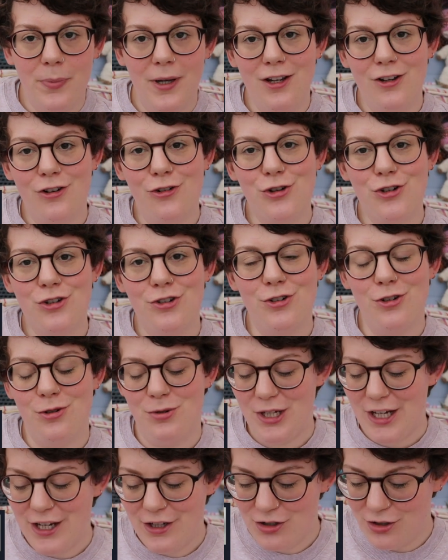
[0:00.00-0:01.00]
pincushion,
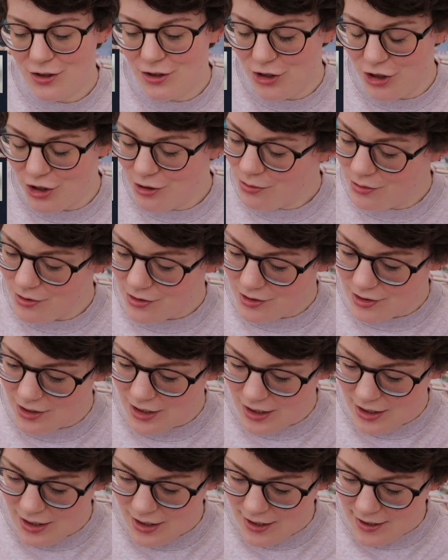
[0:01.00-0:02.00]
nice and cute.
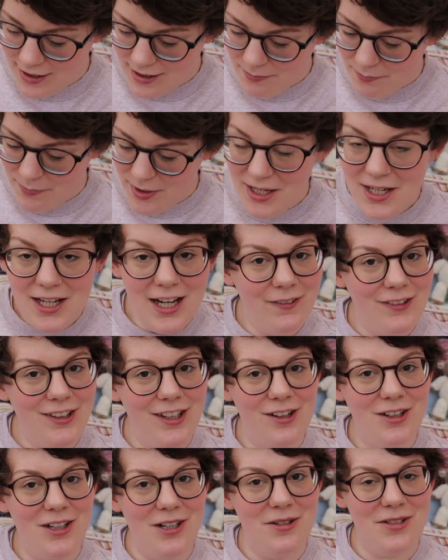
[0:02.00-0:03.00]
Beehive
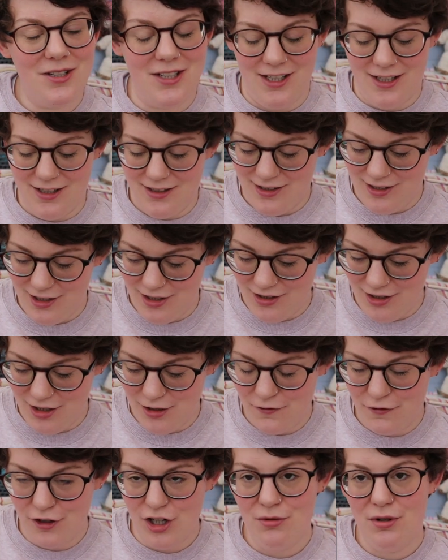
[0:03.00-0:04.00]
tea cozy.
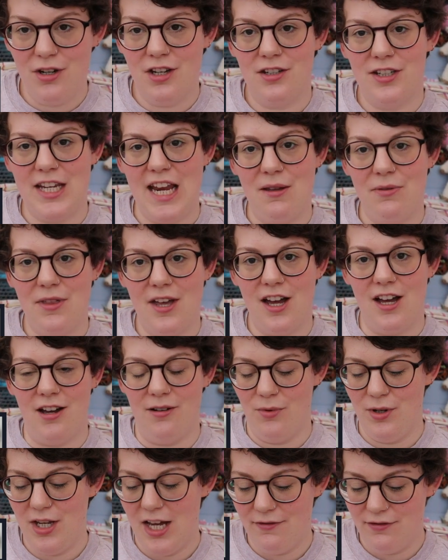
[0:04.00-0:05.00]
You thought we escaped
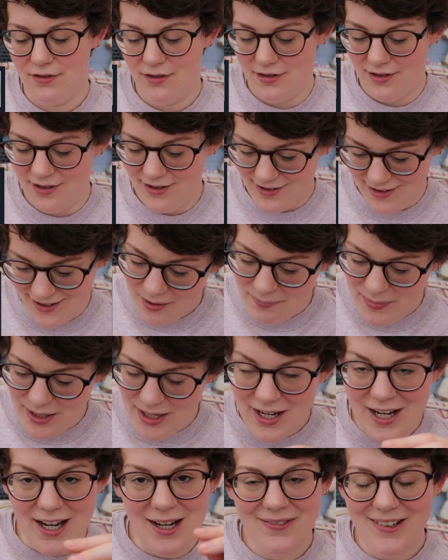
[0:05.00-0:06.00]
that? We haven't.
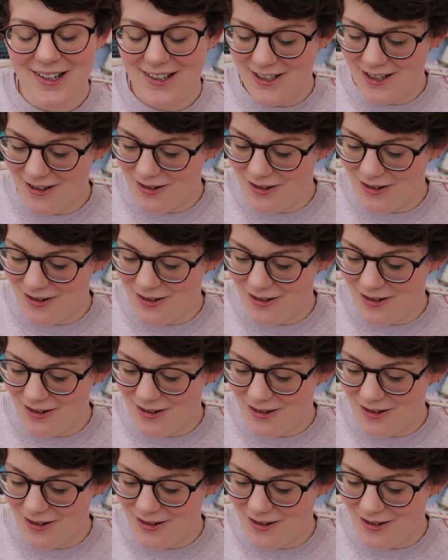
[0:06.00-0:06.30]
Beehive egg